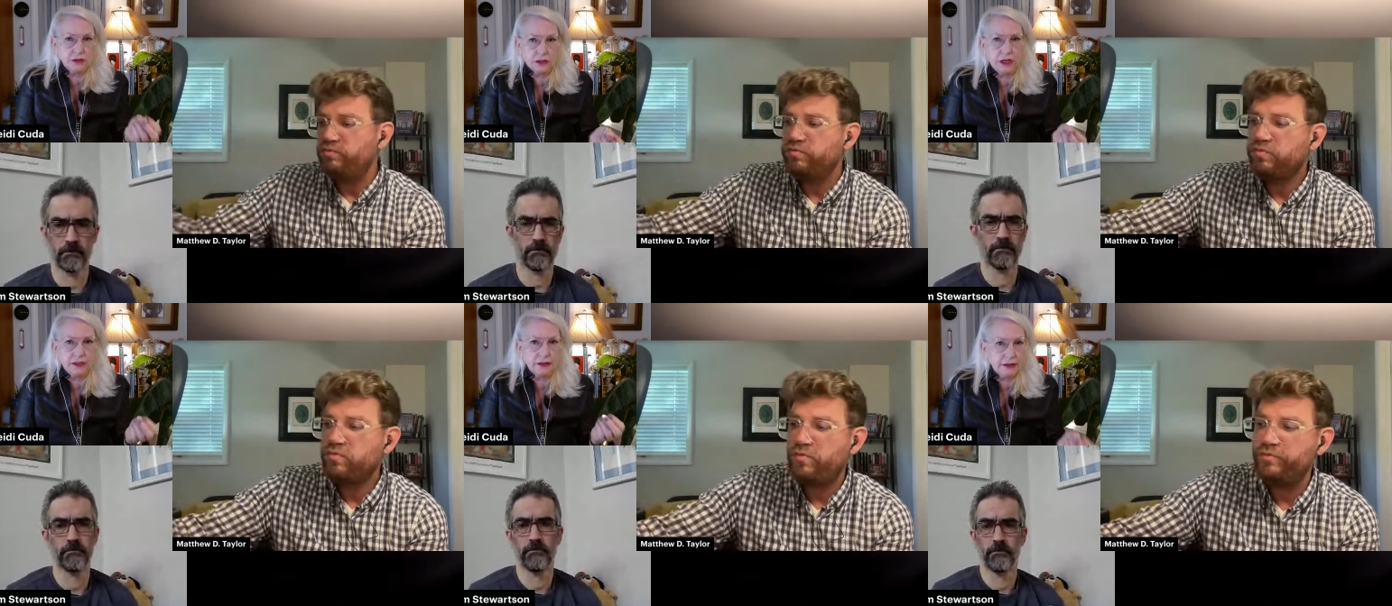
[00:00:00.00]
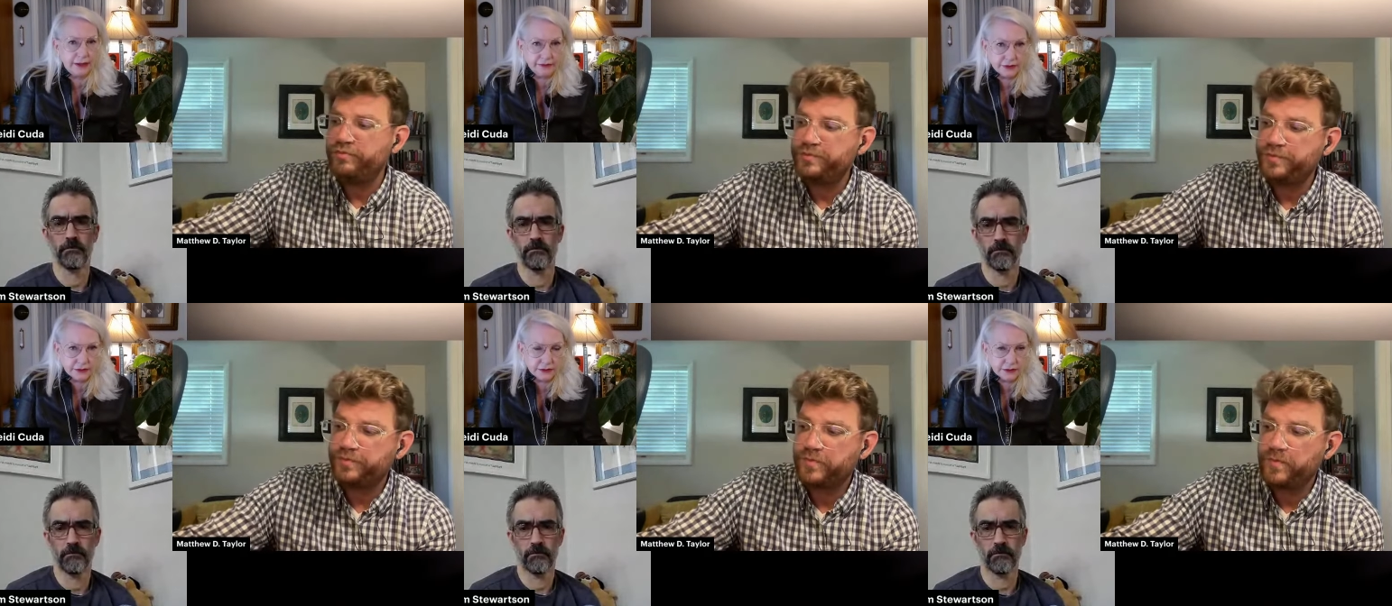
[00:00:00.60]
Speaker 1: 9
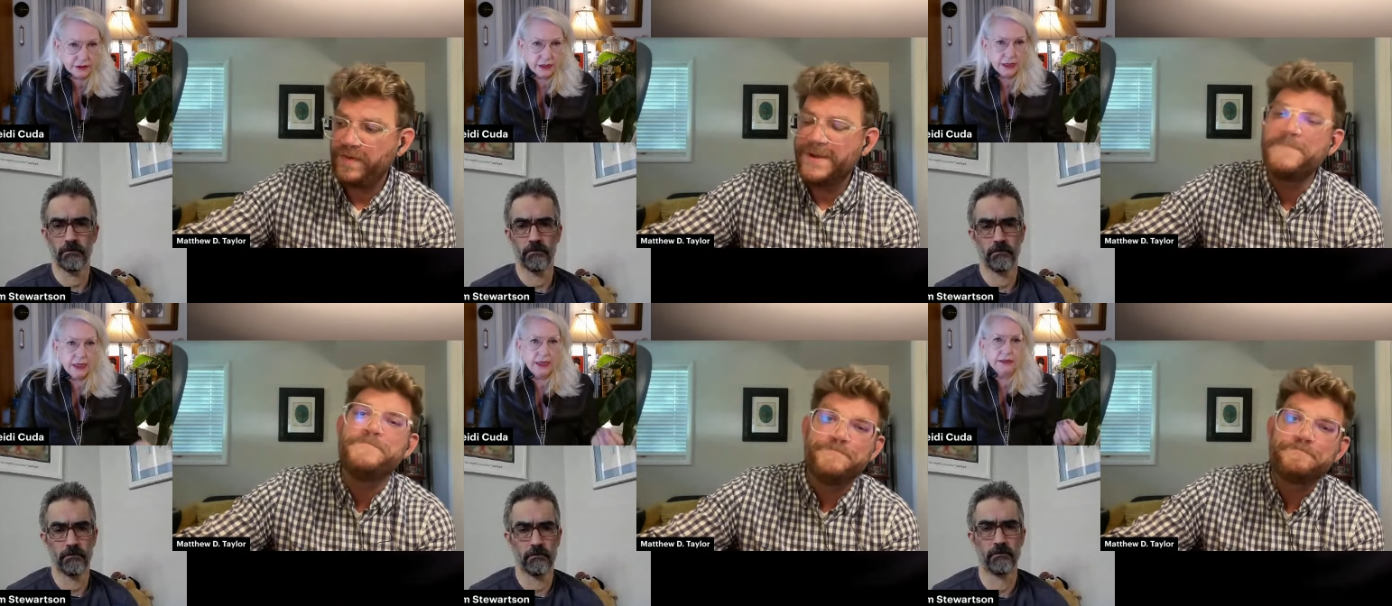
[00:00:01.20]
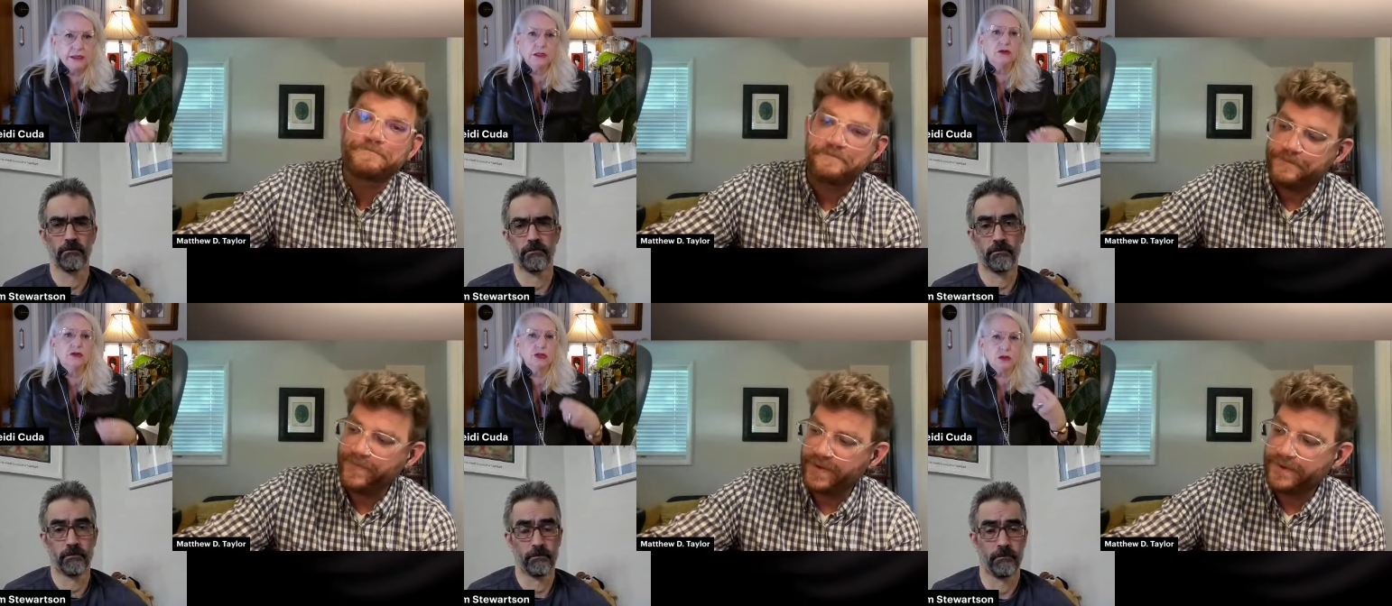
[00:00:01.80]
11. And can
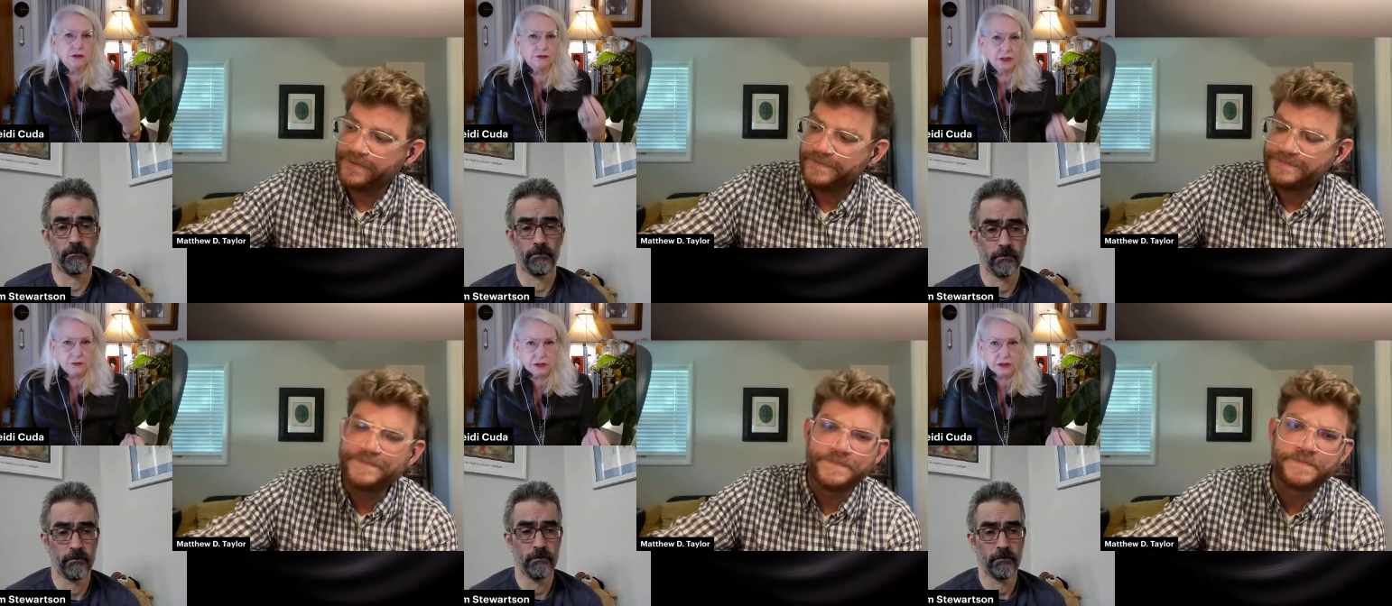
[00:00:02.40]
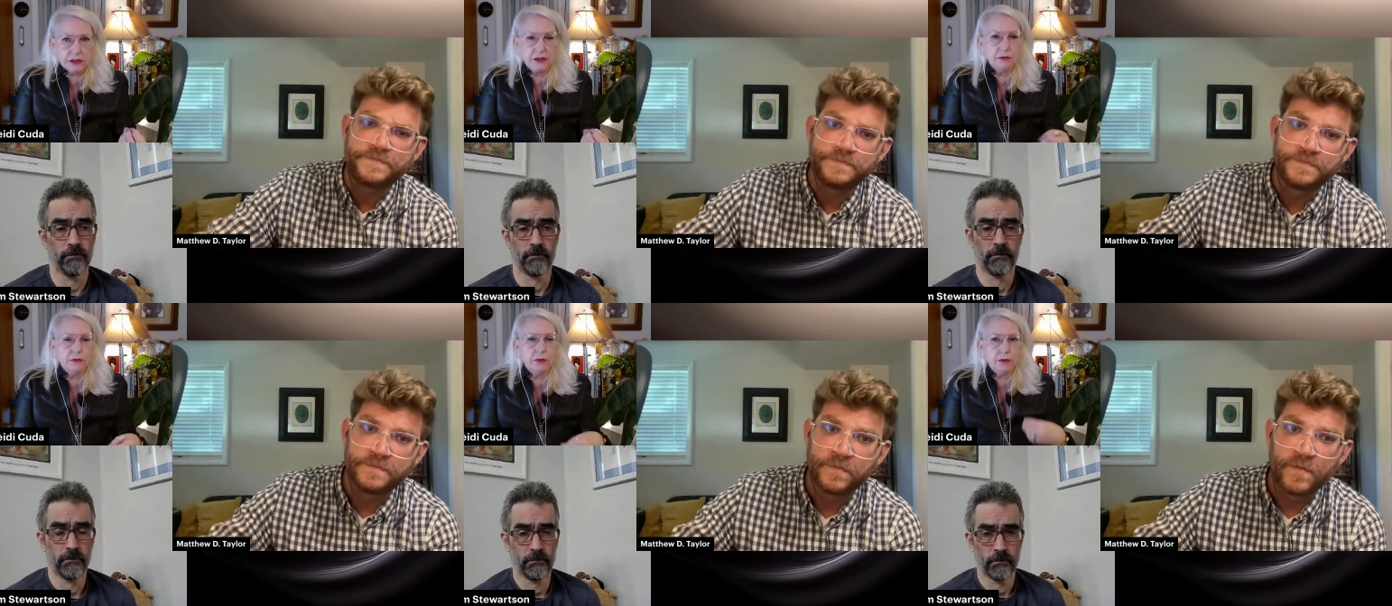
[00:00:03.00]
you sort of give us
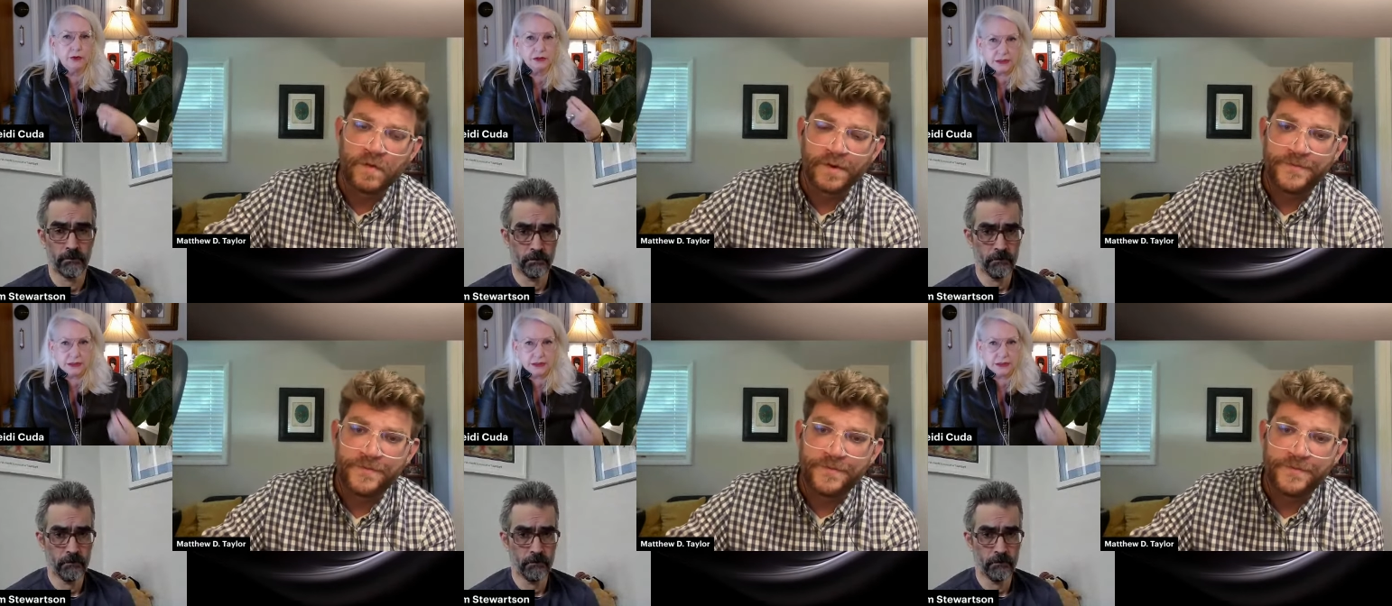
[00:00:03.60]
a uh, more